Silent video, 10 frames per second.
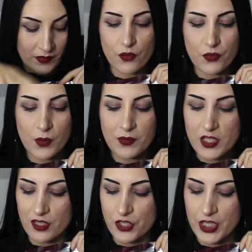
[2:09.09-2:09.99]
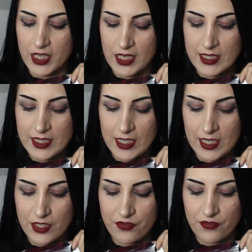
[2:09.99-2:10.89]
So from touching it,
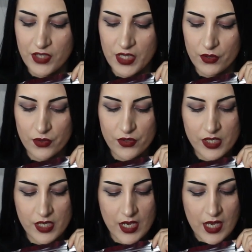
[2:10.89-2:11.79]
it feels,